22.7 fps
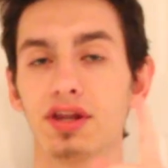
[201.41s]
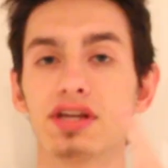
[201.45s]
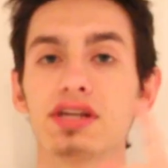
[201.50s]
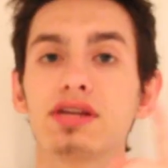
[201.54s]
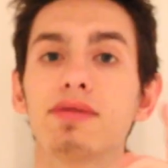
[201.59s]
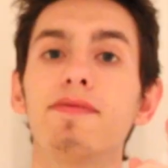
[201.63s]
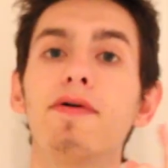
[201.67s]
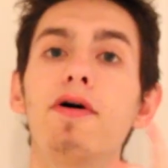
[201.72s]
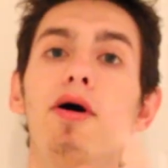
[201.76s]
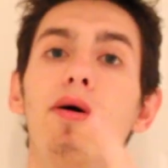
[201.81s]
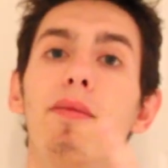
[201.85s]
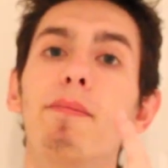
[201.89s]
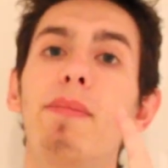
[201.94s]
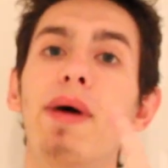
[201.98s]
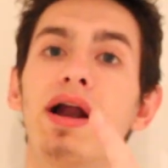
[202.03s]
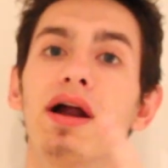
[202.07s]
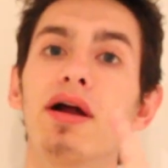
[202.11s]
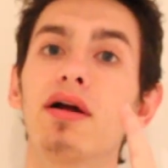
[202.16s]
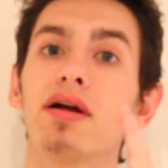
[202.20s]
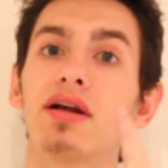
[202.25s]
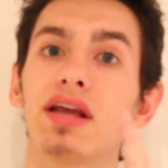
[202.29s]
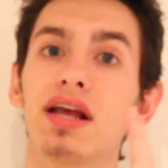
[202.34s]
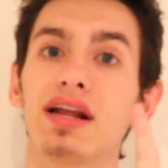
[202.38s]
This film
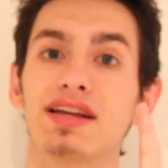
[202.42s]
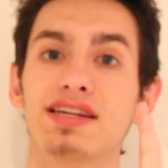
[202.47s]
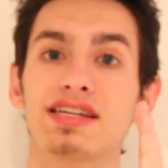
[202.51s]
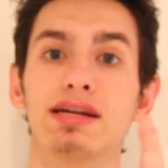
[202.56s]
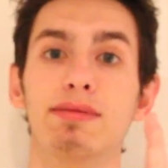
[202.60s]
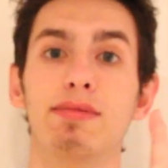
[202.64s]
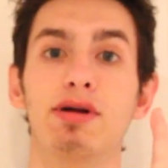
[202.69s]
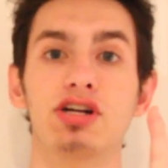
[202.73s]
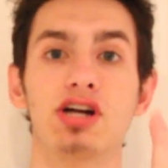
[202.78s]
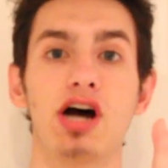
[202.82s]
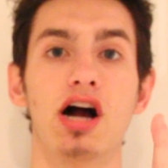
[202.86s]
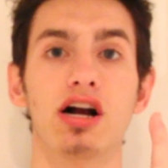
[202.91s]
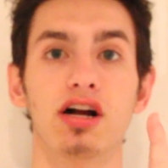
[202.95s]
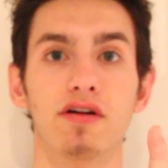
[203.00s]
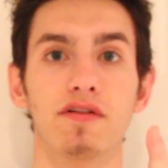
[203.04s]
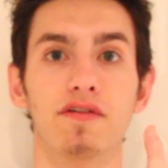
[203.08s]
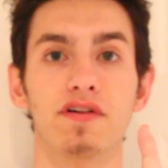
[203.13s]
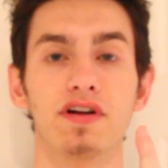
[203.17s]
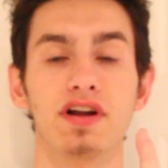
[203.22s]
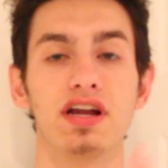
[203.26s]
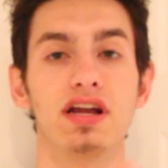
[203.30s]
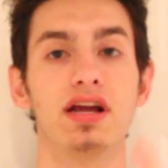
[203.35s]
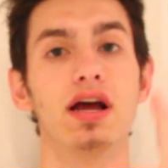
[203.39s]
better get a
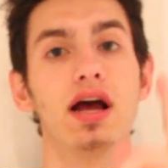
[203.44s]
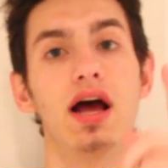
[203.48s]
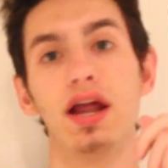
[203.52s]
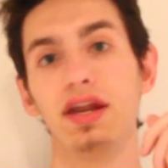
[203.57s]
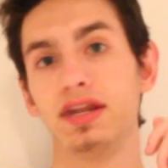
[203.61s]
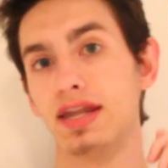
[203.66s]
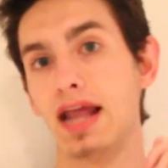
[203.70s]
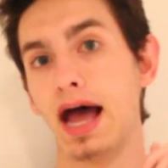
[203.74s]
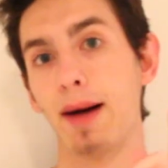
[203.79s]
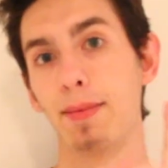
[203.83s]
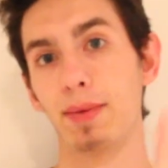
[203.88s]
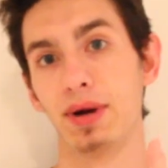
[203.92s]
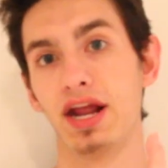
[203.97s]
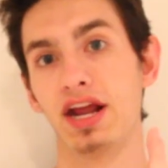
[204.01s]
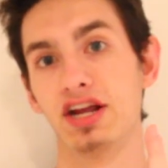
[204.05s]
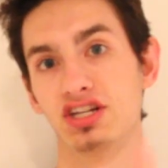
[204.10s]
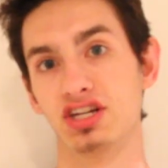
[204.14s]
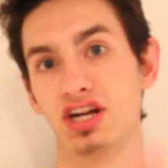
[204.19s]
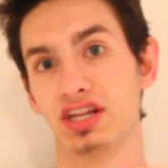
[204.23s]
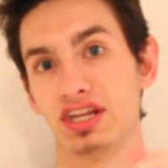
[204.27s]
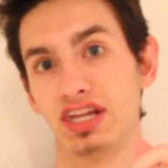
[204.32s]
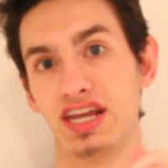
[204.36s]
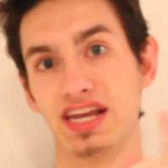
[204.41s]
cinematography
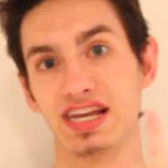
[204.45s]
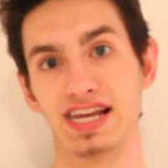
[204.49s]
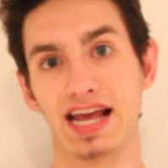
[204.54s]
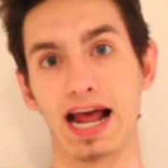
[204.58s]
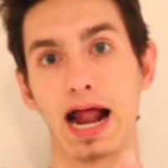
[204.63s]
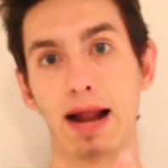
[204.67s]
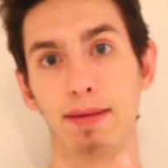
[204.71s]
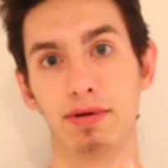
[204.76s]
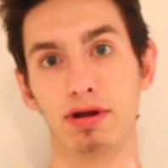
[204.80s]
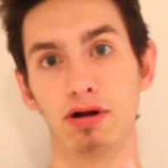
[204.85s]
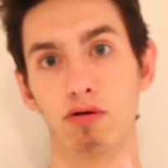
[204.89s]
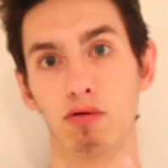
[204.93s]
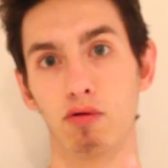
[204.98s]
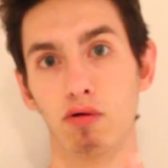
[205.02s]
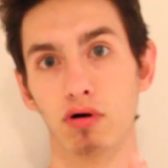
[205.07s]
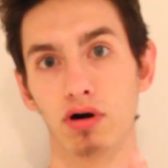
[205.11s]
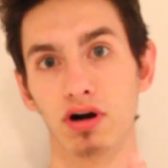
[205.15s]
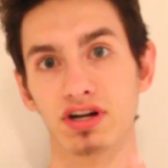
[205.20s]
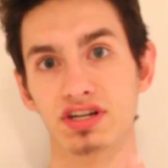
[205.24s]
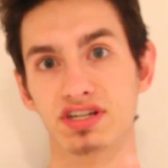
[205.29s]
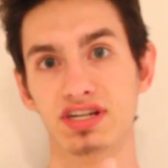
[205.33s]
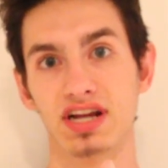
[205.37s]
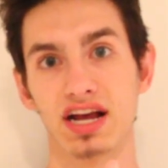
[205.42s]
nomination at the Academy
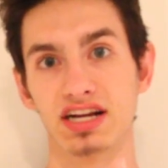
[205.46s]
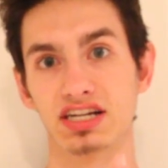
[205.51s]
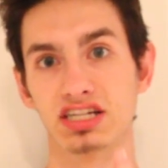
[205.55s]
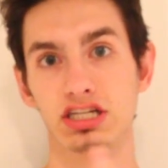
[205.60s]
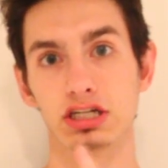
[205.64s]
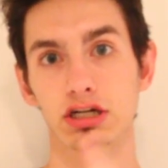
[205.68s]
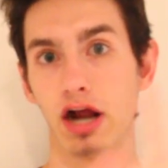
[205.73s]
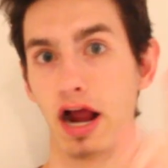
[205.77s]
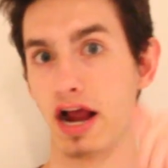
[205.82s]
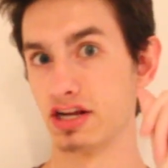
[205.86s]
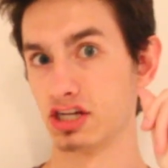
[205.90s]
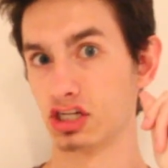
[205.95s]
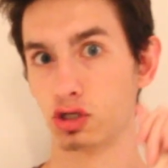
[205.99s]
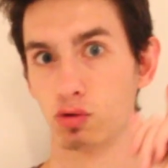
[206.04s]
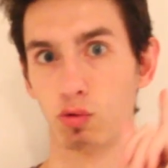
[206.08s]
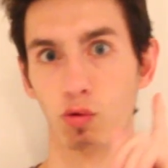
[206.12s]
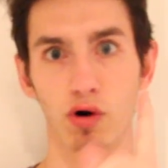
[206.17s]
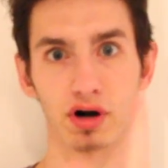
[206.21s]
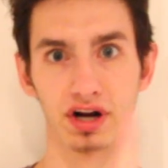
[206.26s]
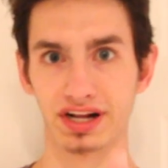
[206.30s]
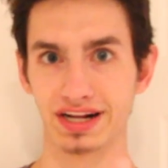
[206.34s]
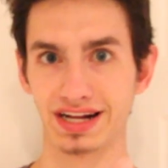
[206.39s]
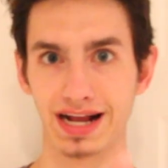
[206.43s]
Awards next year. I
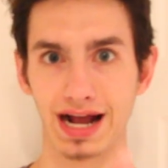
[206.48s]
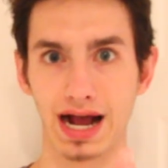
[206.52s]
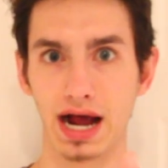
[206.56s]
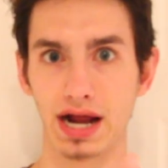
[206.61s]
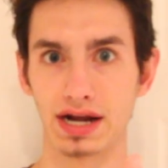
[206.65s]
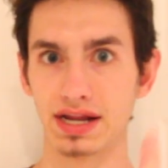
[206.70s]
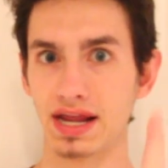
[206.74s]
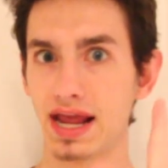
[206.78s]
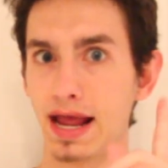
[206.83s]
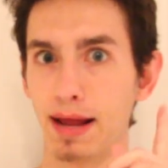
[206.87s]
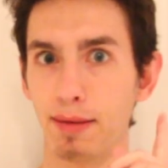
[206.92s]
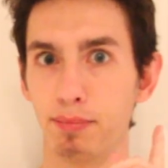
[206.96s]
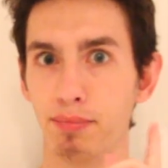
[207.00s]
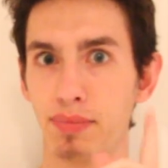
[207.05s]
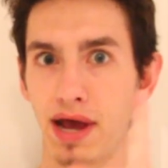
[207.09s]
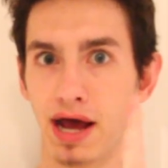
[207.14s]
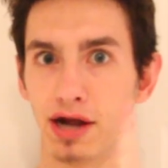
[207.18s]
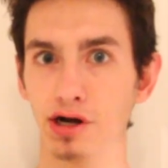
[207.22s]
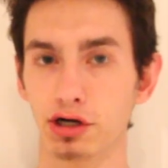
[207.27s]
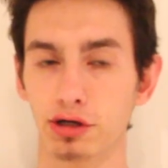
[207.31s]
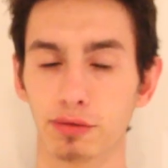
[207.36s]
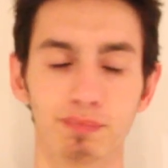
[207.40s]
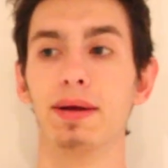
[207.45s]
swear to God, it
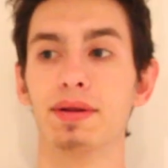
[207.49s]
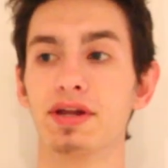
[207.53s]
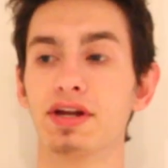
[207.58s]
better.